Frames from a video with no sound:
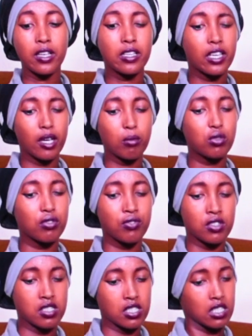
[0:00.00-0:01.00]
came to
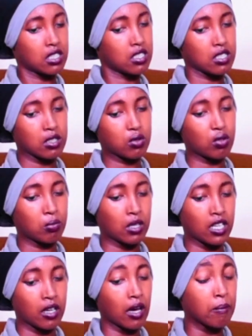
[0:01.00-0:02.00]
visit to
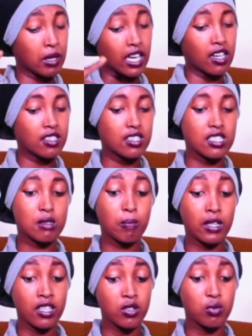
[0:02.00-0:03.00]
my auntie's
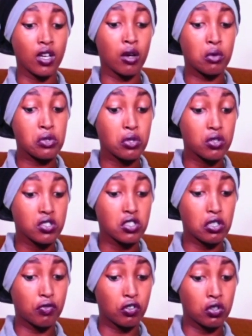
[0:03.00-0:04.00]
place where I was
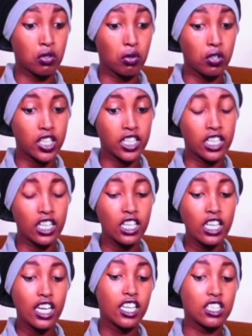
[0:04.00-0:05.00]
hosted for the holiday,
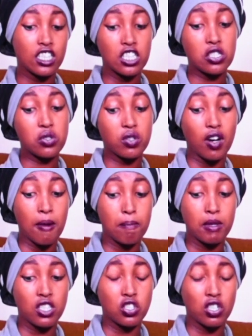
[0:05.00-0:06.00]
and then he saw a
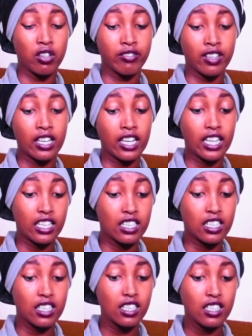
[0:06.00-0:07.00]
picture of a
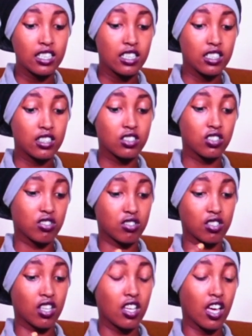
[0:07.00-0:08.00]
lady.
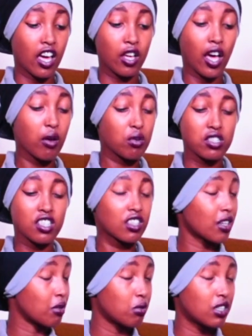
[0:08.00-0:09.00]
I wasn't
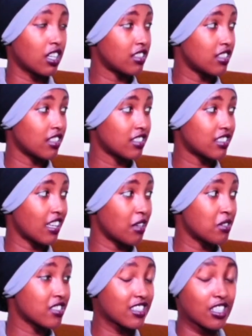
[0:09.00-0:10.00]
a good artist.
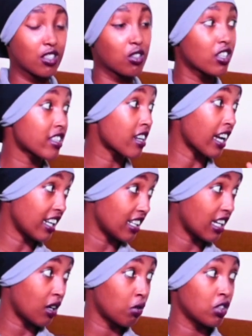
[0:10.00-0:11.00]
Instead, right
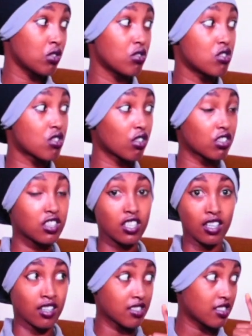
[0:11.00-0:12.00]
now when you draw
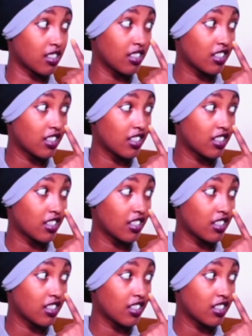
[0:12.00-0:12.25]
tears